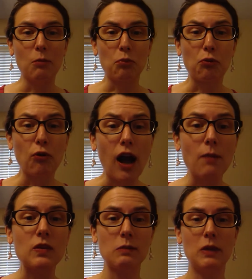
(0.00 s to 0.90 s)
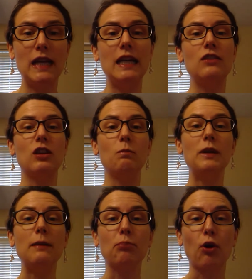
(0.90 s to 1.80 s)
prompts me to
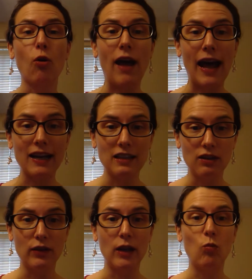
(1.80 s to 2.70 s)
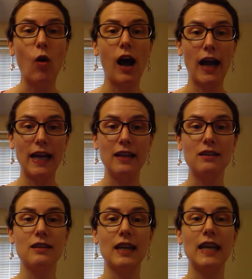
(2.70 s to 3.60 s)
be proactive and
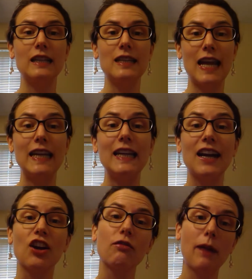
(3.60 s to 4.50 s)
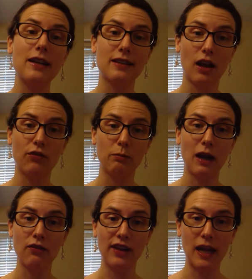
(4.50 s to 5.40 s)
wise in taking care of myself and
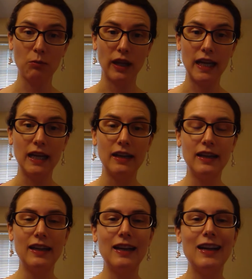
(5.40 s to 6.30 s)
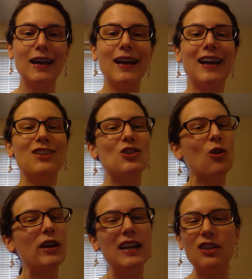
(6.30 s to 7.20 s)
my family. And
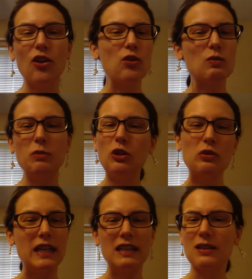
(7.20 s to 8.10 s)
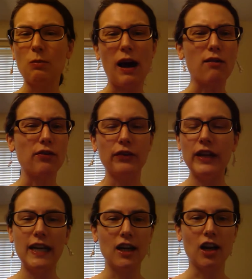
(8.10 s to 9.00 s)
so, in those musings about
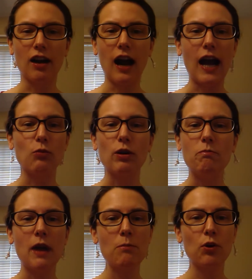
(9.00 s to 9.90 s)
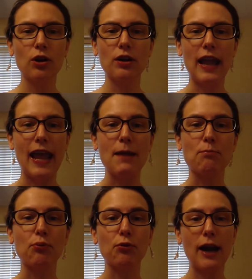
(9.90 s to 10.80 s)
fear, I remembered a
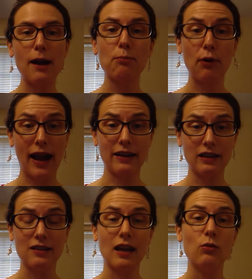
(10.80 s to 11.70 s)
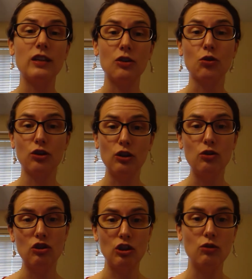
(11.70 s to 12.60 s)
prayer practice I was
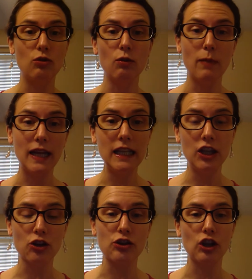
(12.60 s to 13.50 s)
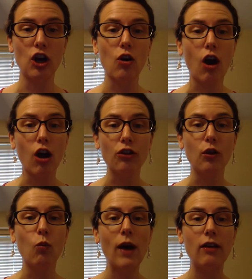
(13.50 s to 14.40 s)
introduced to many years ago called the
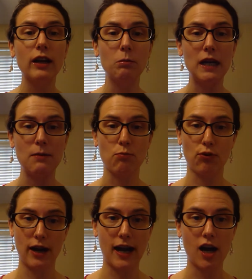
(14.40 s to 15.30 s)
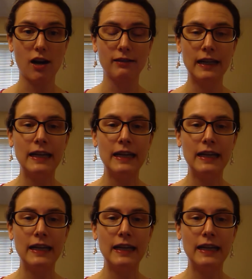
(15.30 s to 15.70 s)
welcoming prayer.